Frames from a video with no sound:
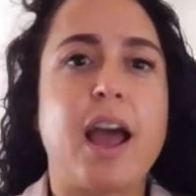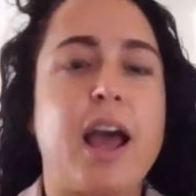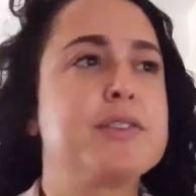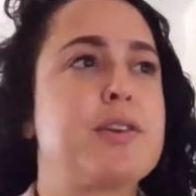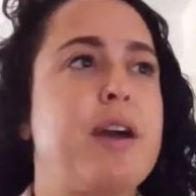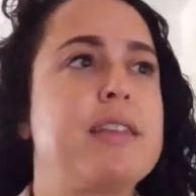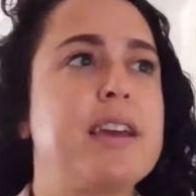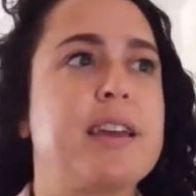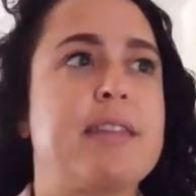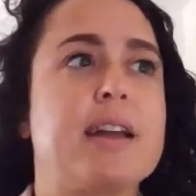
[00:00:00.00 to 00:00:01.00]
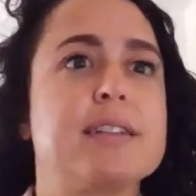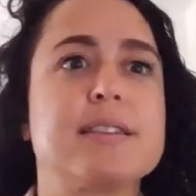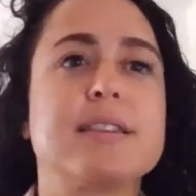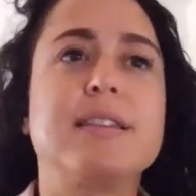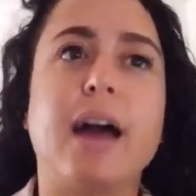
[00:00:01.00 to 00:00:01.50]
And so I think that
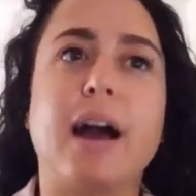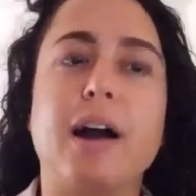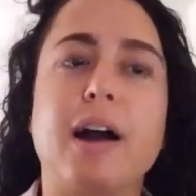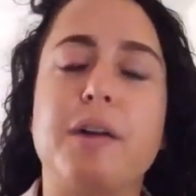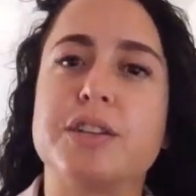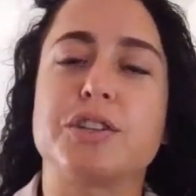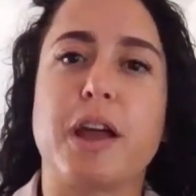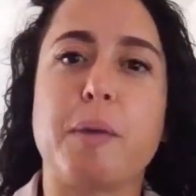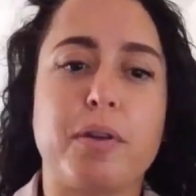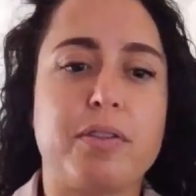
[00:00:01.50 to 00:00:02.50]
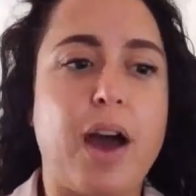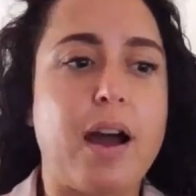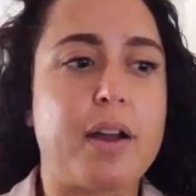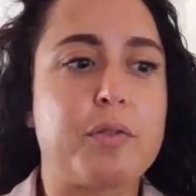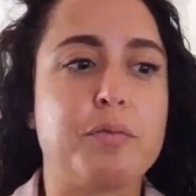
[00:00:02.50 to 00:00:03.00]
it's that relationship
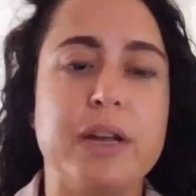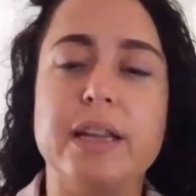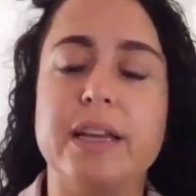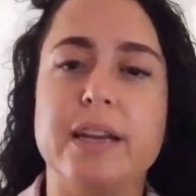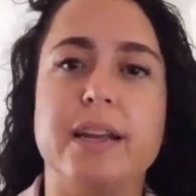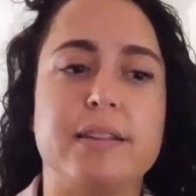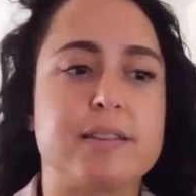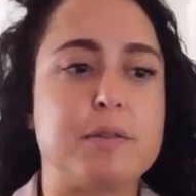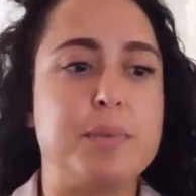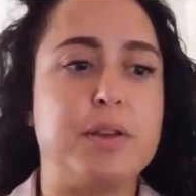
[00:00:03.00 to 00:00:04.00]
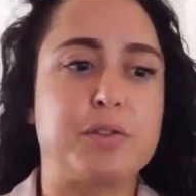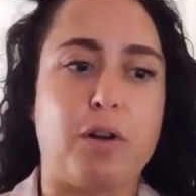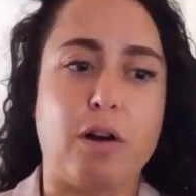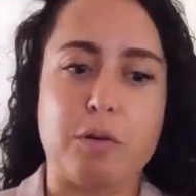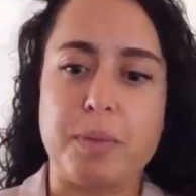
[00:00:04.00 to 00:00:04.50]
that really needs to
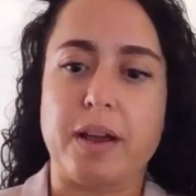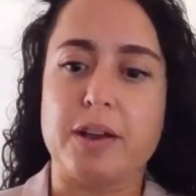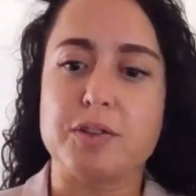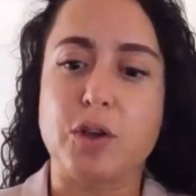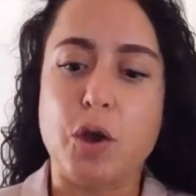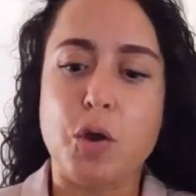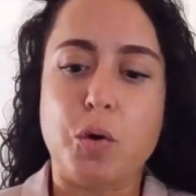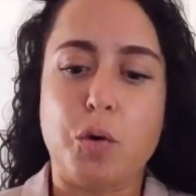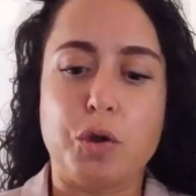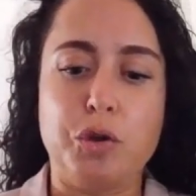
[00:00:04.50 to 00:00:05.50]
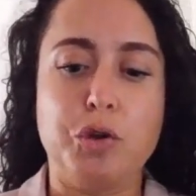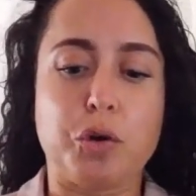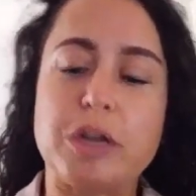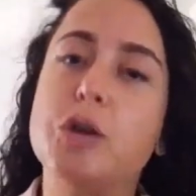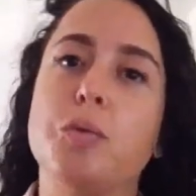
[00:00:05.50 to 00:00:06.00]
be strong, because
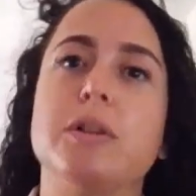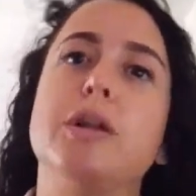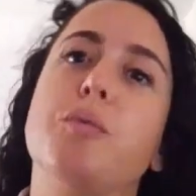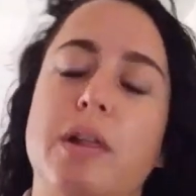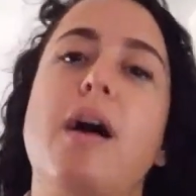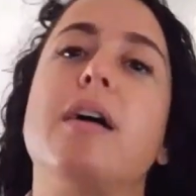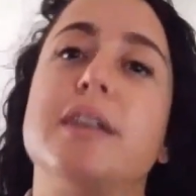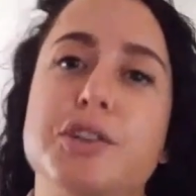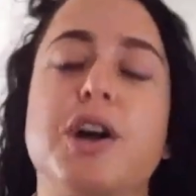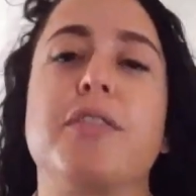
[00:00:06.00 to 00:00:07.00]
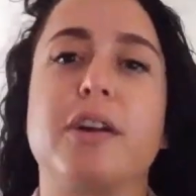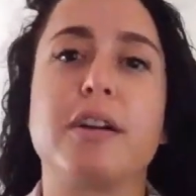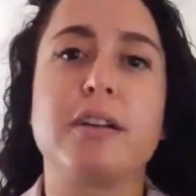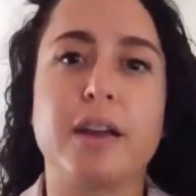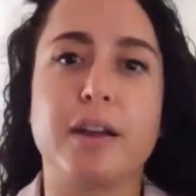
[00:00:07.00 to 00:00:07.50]
you'll equally rely on each
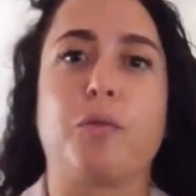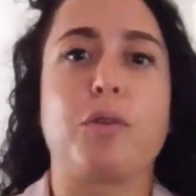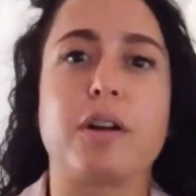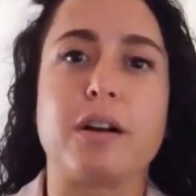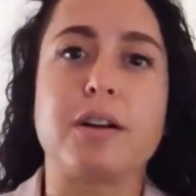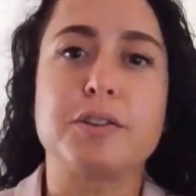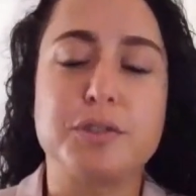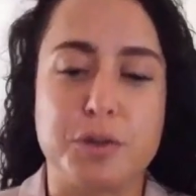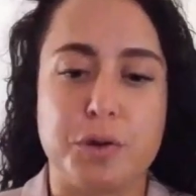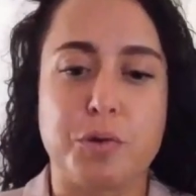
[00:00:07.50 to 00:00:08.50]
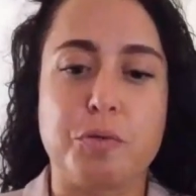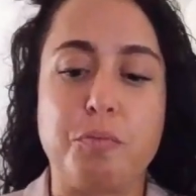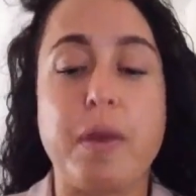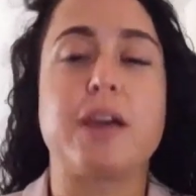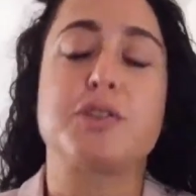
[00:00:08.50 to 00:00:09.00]
other in order to
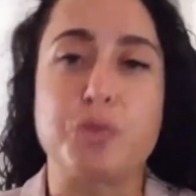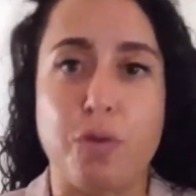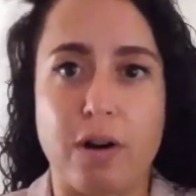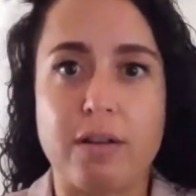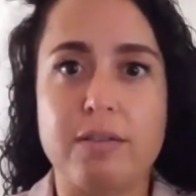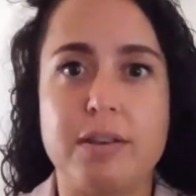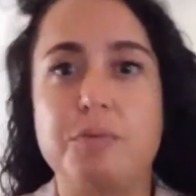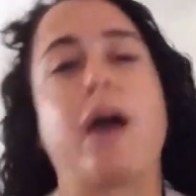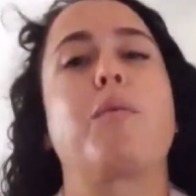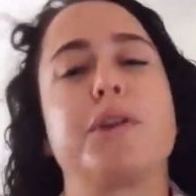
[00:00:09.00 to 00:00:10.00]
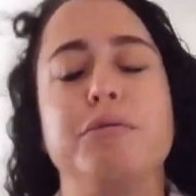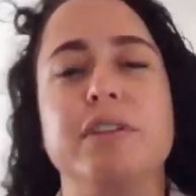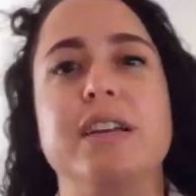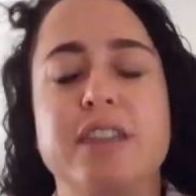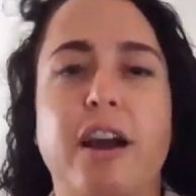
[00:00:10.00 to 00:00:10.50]
make sure you get where you
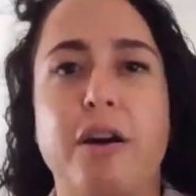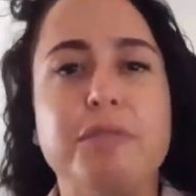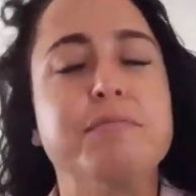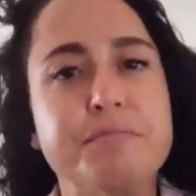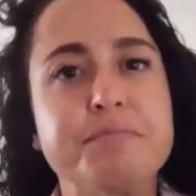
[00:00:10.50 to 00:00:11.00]
need to go.